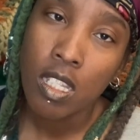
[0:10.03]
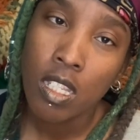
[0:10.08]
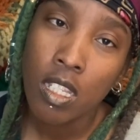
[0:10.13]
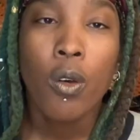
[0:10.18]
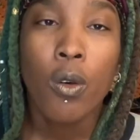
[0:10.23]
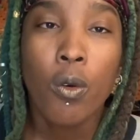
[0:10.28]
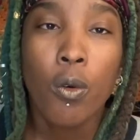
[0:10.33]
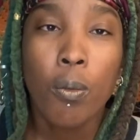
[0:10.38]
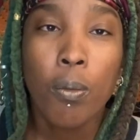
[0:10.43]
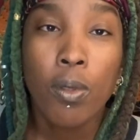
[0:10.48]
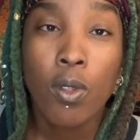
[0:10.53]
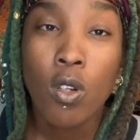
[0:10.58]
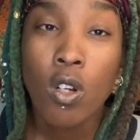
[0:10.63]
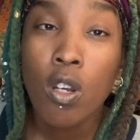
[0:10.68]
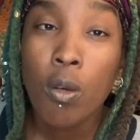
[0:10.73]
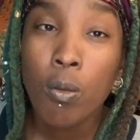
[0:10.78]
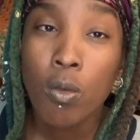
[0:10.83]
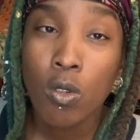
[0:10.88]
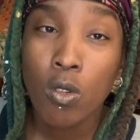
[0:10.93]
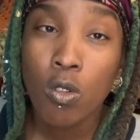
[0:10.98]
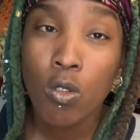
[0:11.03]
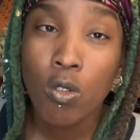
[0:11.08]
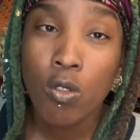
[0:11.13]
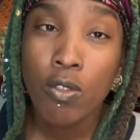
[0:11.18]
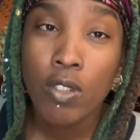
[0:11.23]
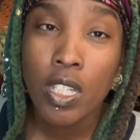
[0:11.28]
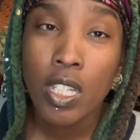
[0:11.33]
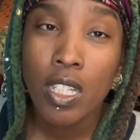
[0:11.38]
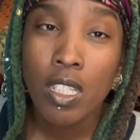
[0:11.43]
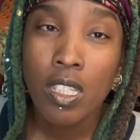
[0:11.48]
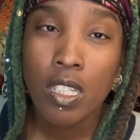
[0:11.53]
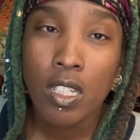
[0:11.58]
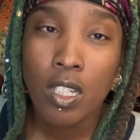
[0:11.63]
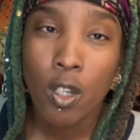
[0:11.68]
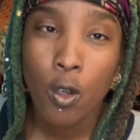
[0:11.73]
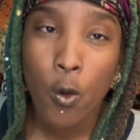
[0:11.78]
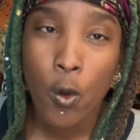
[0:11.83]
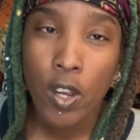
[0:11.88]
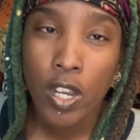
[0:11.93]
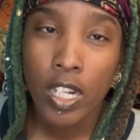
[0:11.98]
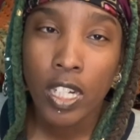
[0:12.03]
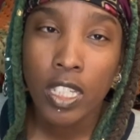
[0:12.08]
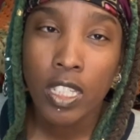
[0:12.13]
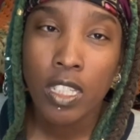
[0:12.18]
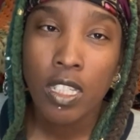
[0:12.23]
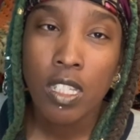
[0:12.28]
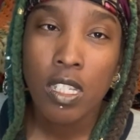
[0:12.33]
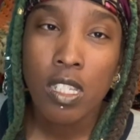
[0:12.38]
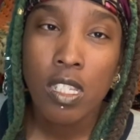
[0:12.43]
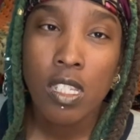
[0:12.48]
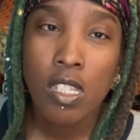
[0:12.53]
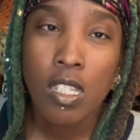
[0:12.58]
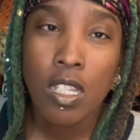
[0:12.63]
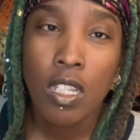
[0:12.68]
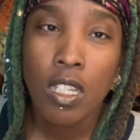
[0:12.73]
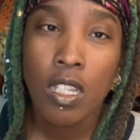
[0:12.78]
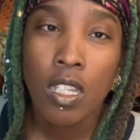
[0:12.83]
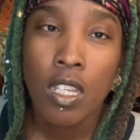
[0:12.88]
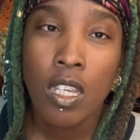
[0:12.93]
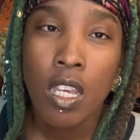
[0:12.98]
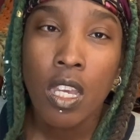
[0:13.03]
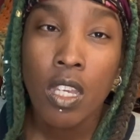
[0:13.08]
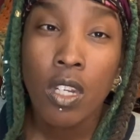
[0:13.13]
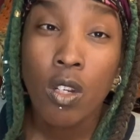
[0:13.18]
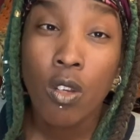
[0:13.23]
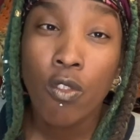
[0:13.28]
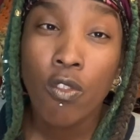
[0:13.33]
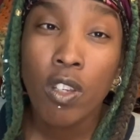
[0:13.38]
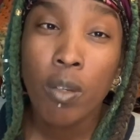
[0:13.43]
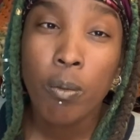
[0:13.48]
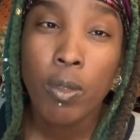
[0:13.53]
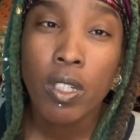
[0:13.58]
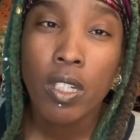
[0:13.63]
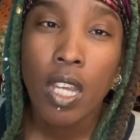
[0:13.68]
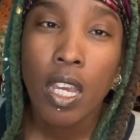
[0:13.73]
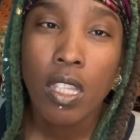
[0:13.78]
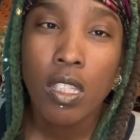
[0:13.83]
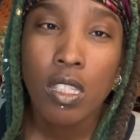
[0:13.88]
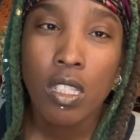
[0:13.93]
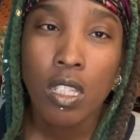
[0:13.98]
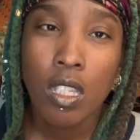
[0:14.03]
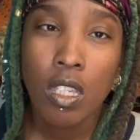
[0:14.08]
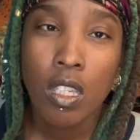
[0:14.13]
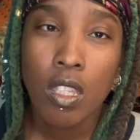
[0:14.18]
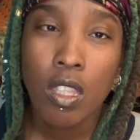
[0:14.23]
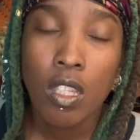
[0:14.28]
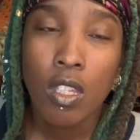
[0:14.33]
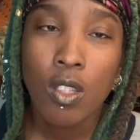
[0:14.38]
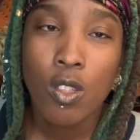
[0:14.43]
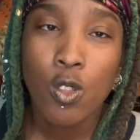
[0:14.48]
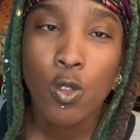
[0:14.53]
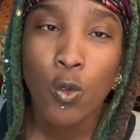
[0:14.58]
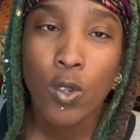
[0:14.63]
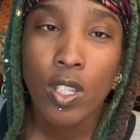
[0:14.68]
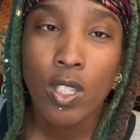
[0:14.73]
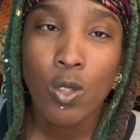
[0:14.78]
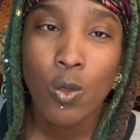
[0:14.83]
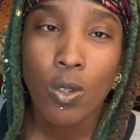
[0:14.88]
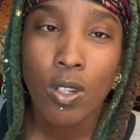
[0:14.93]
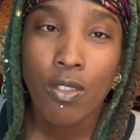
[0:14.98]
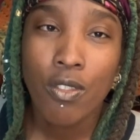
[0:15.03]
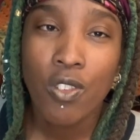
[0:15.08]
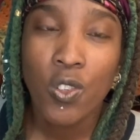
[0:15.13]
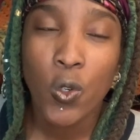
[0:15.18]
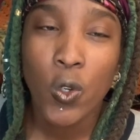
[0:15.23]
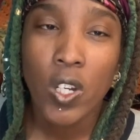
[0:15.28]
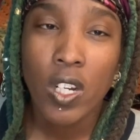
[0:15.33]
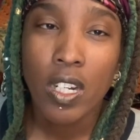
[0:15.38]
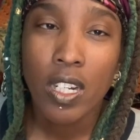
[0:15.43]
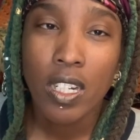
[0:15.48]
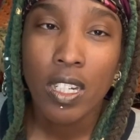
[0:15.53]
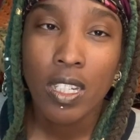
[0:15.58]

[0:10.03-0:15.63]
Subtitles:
So Pluto moved into Aquarius November 19th, 2024,